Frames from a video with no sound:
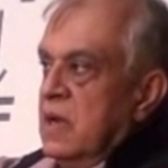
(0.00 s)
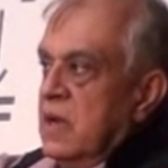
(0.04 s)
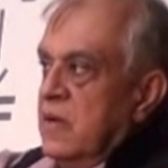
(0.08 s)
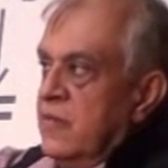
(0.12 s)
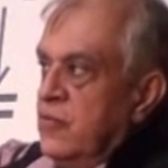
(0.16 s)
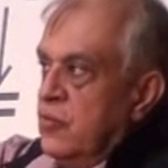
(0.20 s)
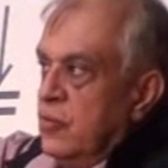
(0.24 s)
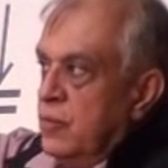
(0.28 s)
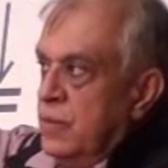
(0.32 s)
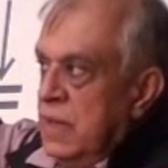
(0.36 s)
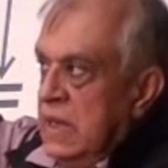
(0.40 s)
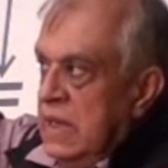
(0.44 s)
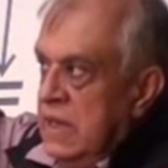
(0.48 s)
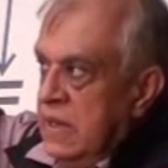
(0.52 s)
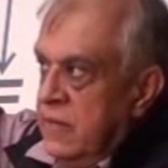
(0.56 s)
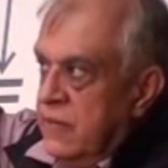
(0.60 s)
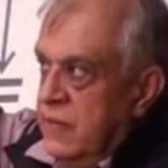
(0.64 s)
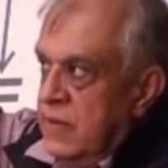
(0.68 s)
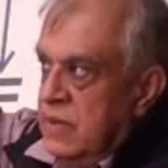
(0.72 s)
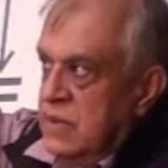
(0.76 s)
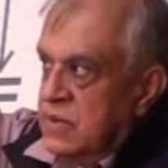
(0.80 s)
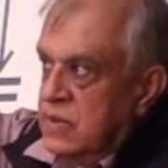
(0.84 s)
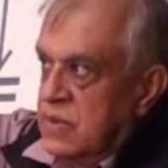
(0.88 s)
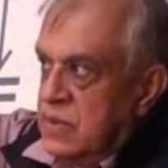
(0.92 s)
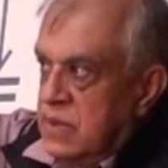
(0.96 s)
If you believe
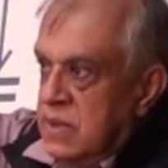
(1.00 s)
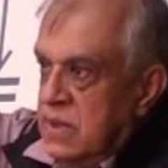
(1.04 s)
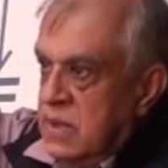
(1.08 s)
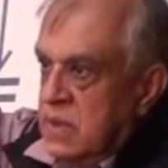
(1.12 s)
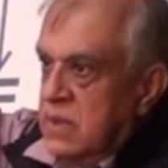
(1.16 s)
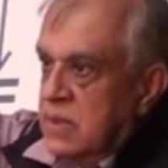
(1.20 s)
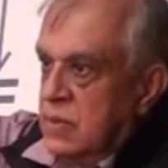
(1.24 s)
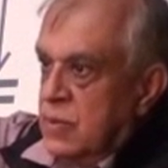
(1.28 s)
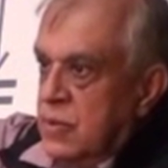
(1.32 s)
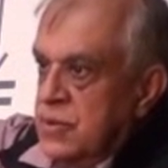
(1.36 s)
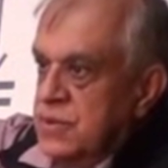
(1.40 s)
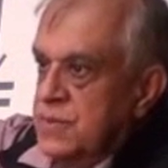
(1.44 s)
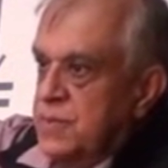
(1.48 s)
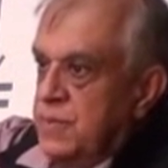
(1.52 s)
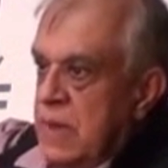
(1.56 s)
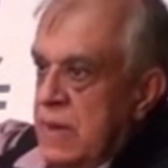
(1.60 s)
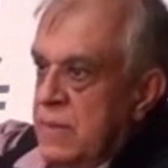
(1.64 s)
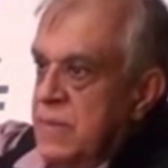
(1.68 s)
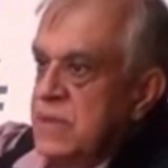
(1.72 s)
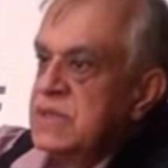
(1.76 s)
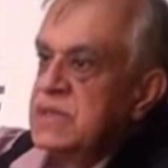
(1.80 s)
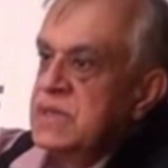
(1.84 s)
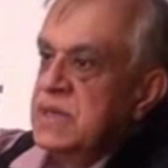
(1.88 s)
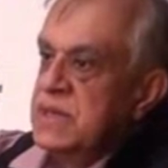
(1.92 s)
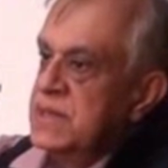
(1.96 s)
in those
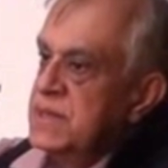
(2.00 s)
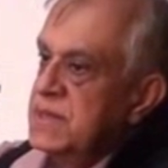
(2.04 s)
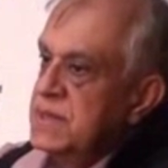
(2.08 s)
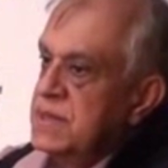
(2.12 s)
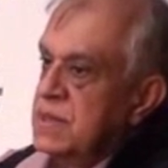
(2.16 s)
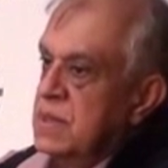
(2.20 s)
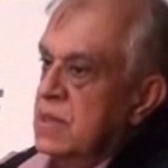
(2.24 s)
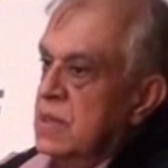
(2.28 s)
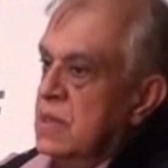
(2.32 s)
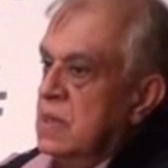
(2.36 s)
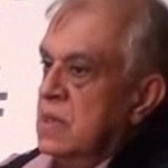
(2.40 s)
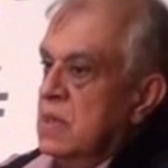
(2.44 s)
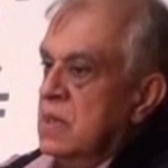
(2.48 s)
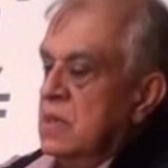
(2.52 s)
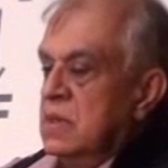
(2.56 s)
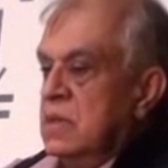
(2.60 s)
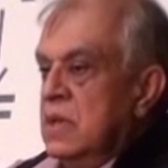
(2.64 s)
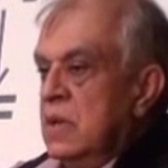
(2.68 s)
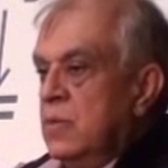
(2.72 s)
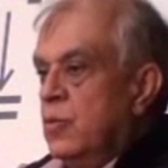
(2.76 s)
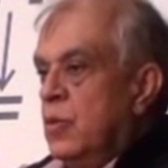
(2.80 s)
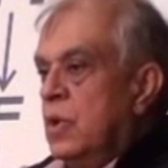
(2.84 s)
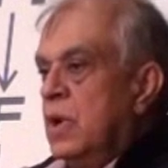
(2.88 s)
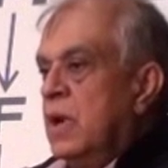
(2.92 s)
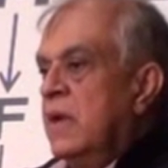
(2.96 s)
premises,
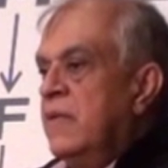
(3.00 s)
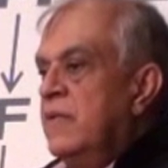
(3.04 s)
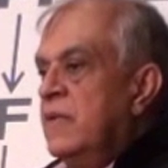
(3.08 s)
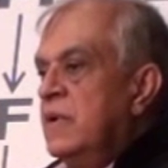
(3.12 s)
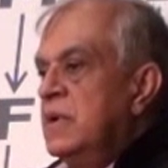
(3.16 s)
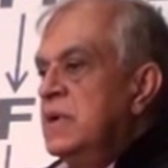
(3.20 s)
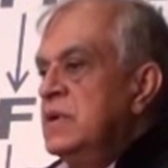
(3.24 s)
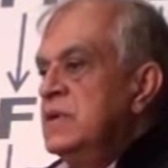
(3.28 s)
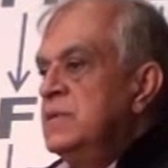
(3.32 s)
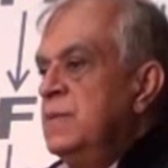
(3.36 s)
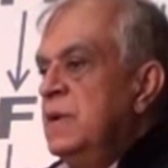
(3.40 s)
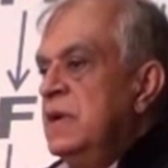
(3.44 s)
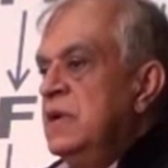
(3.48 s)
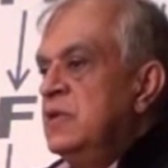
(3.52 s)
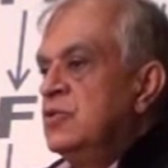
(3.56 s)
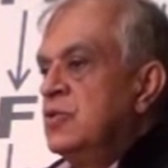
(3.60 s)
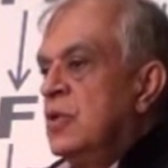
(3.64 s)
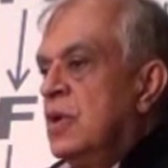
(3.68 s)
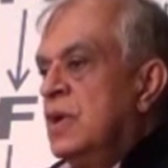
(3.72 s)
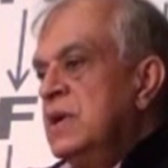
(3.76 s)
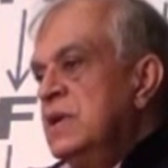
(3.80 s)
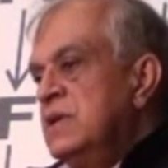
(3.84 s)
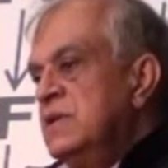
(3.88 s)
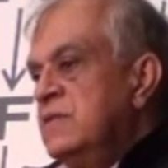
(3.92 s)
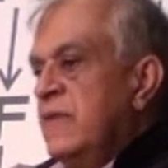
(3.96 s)
then whatever is being
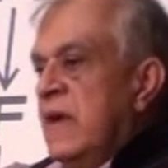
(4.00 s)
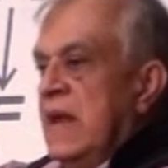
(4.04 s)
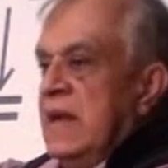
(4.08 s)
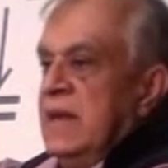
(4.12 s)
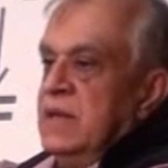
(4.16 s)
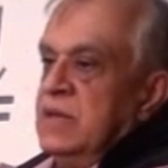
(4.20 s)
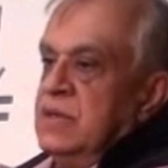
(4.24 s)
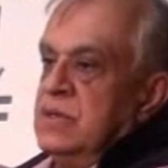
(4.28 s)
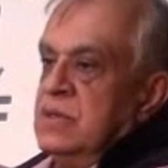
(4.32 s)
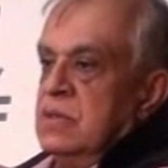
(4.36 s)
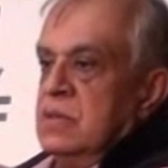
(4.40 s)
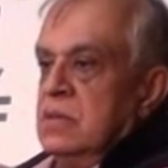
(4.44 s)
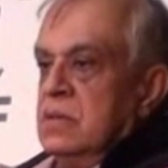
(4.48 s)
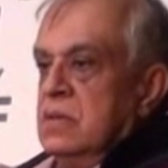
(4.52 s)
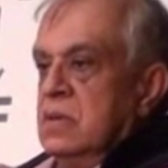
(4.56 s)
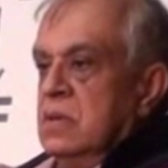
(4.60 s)
taught is valid.